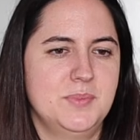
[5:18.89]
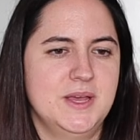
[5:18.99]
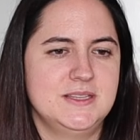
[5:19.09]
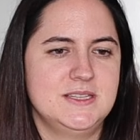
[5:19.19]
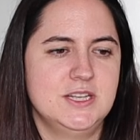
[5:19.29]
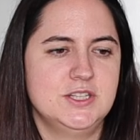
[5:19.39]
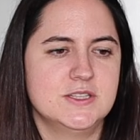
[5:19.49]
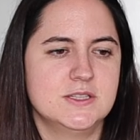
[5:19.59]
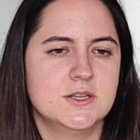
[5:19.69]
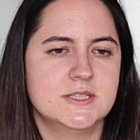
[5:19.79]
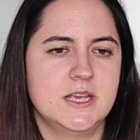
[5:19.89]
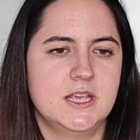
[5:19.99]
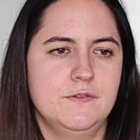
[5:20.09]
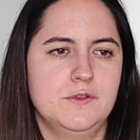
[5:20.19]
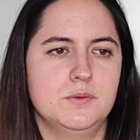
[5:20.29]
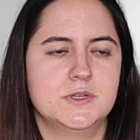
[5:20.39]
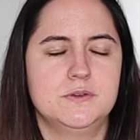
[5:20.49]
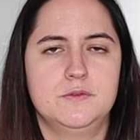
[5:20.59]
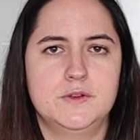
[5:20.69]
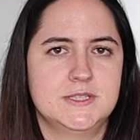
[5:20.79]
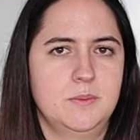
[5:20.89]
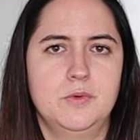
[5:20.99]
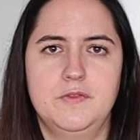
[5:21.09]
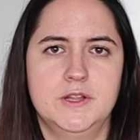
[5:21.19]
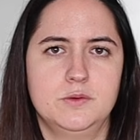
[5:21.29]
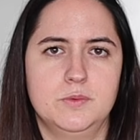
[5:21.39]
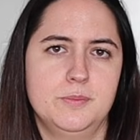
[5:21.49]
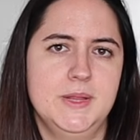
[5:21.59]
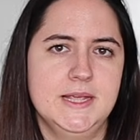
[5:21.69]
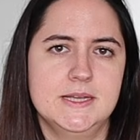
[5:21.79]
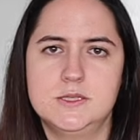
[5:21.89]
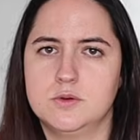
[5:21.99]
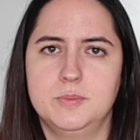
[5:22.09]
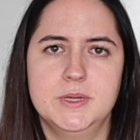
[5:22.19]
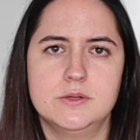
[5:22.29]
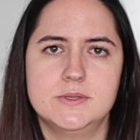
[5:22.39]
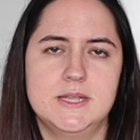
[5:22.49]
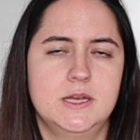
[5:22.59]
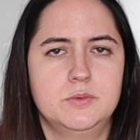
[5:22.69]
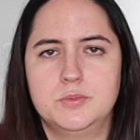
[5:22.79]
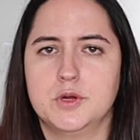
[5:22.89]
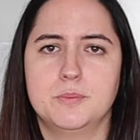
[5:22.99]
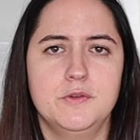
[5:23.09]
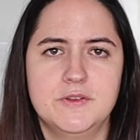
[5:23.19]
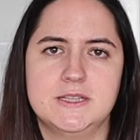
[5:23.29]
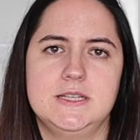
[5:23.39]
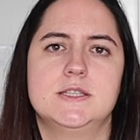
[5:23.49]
but it just looks like if you were to, for example, fill it with blankets or pillows, that it would work perfectly.